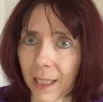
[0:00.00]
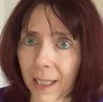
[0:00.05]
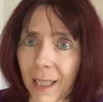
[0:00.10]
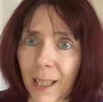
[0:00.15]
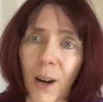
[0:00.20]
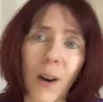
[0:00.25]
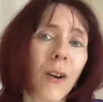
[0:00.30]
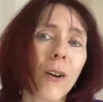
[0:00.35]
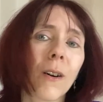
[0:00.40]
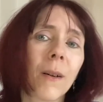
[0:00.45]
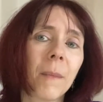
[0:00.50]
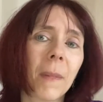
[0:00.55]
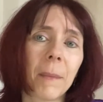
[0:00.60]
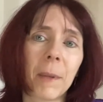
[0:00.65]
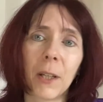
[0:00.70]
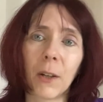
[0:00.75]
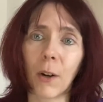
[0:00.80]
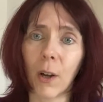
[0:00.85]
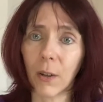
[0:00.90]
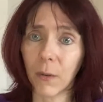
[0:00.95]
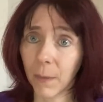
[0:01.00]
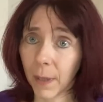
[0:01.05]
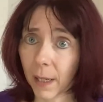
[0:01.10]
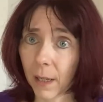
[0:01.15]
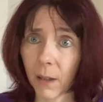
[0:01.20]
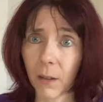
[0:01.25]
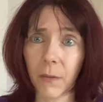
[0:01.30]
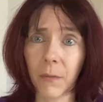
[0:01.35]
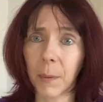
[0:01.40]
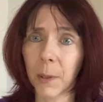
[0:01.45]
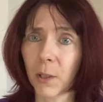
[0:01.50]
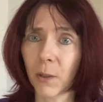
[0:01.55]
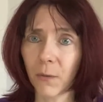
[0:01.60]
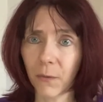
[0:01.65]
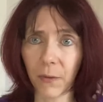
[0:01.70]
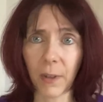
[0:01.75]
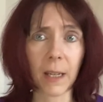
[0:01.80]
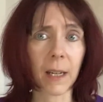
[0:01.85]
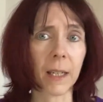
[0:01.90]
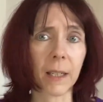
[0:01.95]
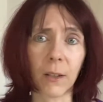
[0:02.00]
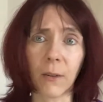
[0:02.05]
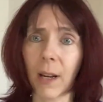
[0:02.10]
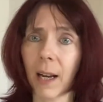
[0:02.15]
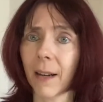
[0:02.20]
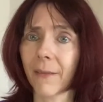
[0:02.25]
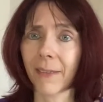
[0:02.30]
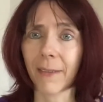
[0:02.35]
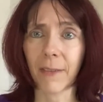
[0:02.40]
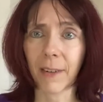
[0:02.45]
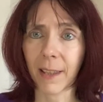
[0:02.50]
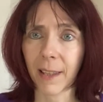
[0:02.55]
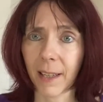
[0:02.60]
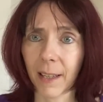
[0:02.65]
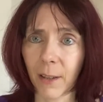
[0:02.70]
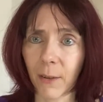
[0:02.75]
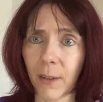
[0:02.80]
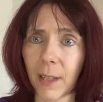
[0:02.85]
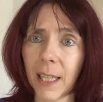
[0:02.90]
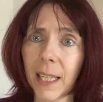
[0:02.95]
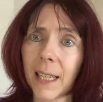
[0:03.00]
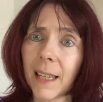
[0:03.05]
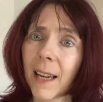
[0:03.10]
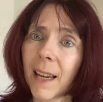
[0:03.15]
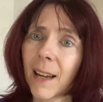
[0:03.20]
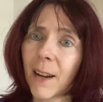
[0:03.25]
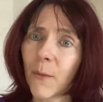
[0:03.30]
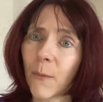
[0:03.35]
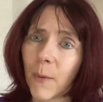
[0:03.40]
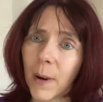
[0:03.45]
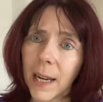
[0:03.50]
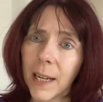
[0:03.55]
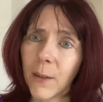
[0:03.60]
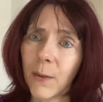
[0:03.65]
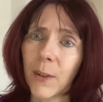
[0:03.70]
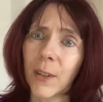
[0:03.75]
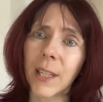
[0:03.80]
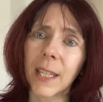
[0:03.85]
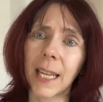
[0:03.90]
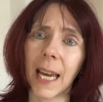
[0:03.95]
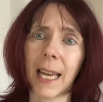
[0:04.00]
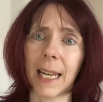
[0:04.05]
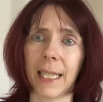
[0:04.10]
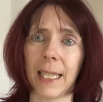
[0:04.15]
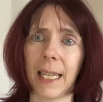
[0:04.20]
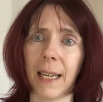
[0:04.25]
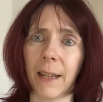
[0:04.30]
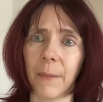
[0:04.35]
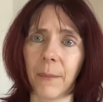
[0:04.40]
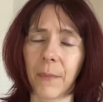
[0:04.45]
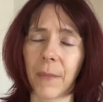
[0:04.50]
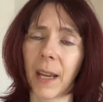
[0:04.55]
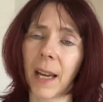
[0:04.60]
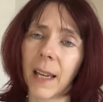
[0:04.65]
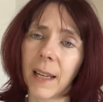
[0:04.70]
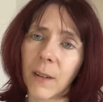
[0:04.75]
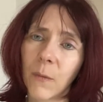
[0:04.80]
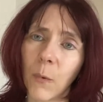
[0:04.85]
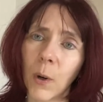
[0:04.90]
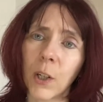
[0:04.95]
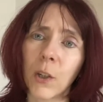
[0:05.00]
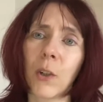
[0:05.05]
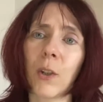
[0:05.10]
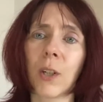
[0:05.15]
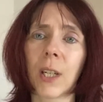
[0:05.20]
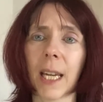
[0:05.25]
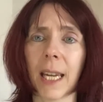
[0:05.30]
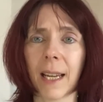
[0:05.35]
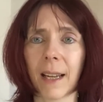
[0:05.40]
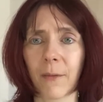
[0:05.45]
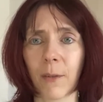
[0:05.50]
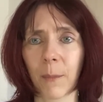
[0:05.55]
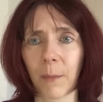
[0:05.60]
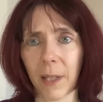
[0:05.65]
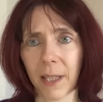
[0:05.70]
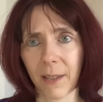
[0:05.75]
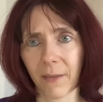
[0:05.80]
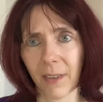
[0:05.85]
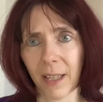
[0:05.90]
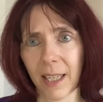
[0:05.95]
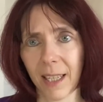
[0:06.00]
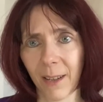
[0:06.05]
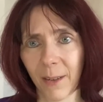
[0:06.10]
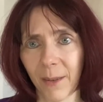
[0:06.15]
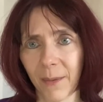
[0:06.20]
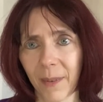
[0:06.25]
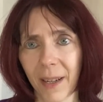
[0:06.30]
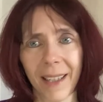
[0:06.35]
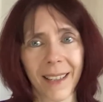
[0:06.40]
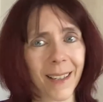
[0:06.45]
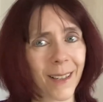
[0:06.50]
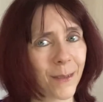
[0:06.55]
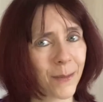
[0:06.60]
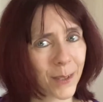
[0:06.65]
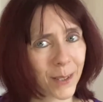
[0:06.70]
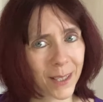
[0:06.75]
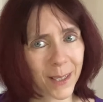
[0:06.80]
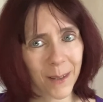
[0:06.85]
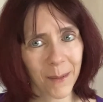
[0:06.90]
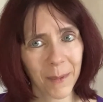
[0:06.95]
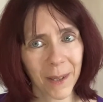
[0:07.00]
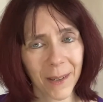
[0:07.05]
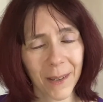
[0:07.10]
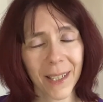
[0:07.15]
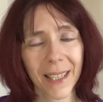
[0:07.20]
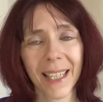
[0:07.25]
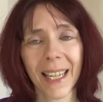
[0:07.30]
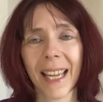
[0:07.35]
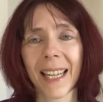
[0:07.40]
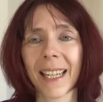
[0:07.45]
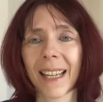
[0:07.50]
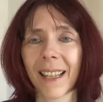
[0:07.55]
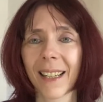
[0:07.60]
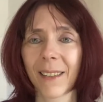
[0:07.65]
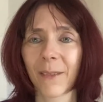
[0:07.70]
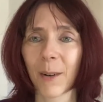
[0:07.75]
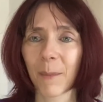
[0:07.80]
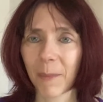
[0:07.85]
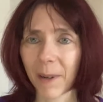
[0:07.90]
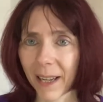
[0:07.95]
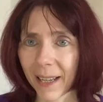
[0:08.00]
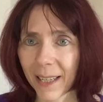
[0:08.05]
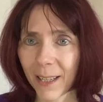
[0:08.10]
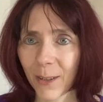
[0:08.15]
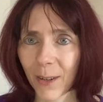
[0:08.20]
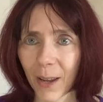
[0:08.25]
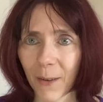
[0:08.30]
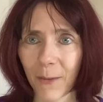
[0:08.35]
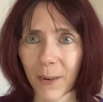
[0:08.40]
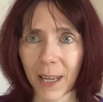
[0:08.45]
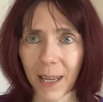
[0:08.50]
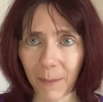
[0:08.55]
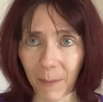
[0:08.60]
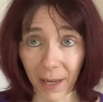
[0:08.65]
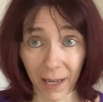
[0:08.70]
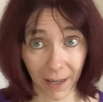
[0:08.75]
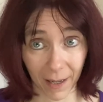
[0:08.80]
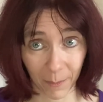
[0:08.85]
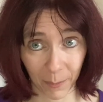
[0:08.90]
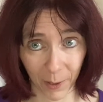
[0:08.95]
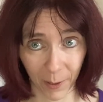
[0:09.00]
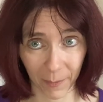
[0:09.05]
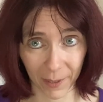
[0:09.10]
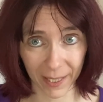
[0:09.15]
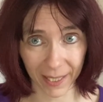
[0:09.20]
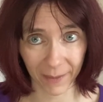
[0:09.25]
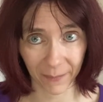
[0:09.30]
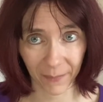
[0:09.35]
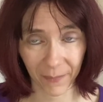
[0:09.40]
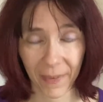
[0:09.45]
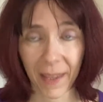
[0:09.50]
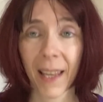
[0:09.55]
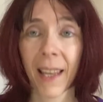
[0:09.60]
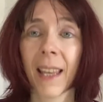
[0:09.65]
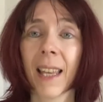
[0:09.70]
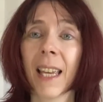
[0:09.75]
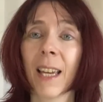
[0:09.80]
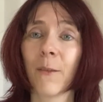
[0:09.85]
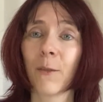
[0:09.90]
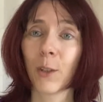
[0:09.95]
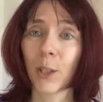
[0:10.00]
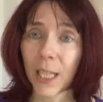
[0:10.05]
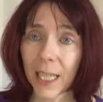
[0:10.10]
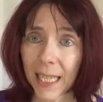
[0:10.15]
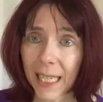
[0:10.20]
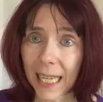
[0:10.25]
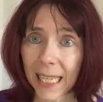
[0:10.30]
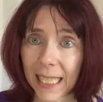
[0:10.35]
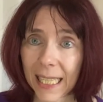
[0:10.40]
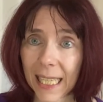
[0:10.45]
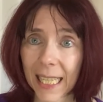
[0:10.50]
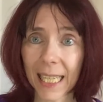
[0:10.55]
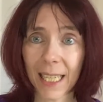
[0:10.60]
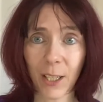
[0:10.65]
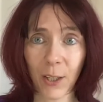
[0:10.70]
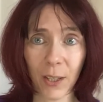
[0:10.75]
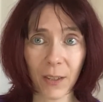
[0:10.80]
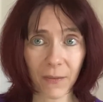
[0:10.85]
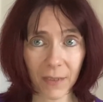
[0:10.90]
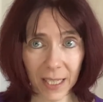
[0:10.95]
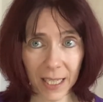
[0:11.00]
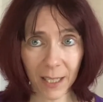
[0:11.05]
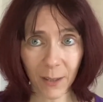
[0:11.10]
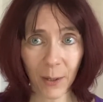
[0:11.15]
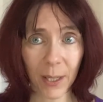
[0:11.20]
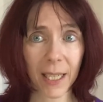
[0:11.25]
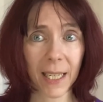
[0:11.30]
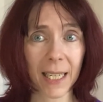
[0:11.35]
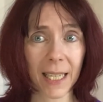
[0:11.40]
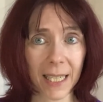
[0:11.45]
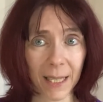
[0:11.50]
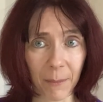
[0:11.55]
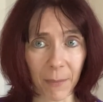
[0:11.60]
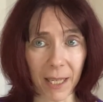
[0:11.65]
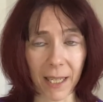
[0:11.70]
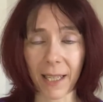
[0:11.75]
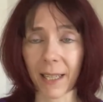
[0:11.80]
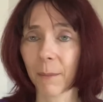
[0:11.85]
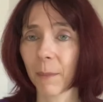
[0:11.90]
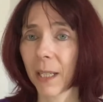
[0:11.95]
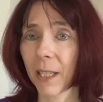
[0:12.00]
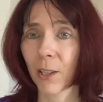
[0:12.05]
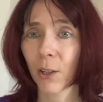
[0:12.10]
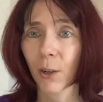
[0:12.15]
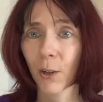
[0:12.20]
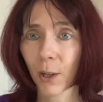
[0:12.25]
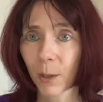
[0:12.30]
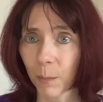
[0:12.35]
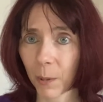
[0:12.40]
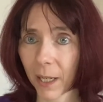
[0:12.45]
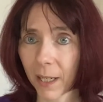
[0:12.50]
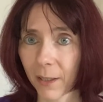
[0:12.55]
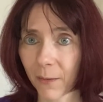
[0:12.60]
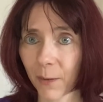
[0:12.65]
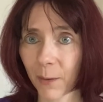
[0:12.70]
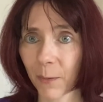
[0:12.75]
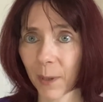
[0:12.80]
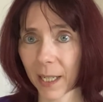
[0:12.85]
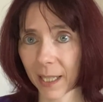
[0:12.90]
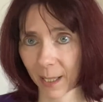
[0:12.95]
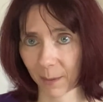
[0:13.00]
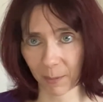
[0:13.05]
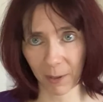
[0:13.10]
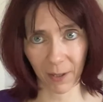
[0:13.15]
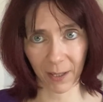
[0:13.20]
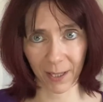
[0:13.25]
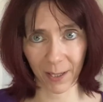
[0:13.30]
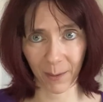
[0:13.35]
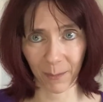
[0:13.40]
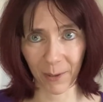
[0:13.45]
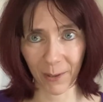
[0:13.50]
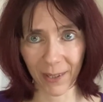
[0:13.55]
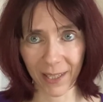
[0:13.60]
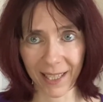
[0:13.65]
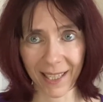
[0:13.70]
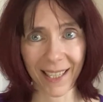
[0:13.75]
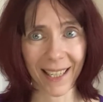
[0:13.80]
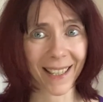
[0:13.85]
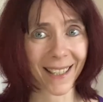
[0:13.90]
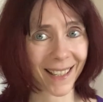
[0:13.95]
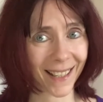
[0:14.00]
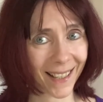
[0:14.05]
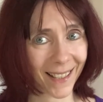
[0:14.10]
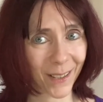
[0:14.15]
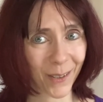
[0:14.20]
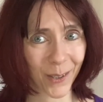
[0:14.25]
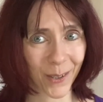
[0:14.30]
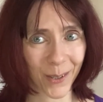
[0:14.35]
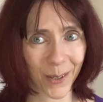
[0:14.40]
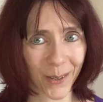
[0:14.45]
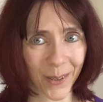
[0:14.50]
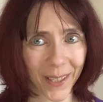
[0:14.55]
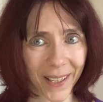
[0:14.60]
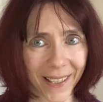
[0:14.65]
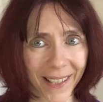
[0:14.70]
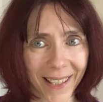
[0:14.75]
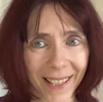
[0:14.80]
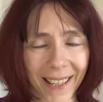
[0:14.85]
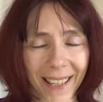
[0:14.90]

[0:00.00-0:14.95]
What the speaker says: Or maybe you're not well off, but you feel like you have everything you need. Where do you stand here? And what do you take from this video? I'd love to hear about it, and I'll reply to every email, I promise. If you didn't get the link to the video in an email, that means you're not part of the Wild Spirits community yet, and you should join us.